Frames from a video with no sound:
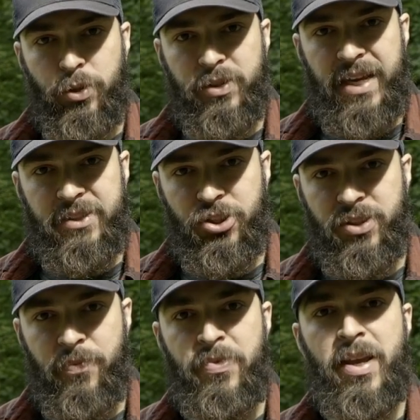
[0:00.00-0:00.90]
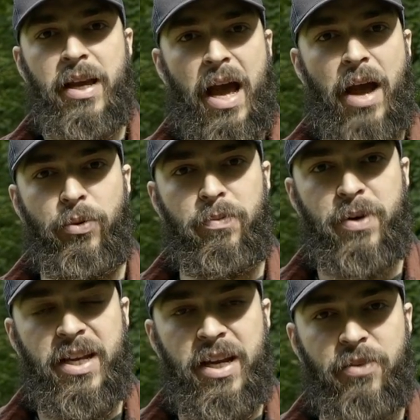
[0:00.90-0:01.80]
protection, I will
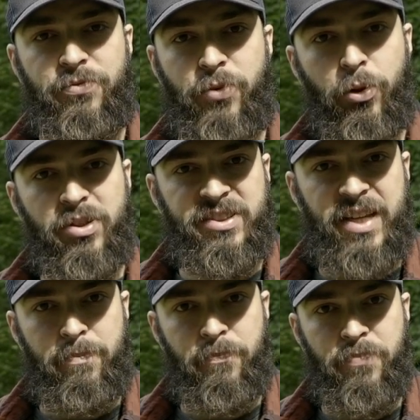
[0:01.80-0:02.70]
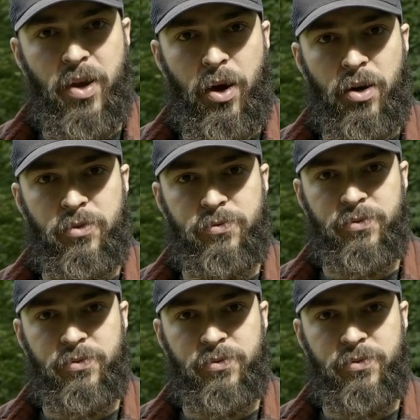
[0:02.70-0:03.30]
bring a full set of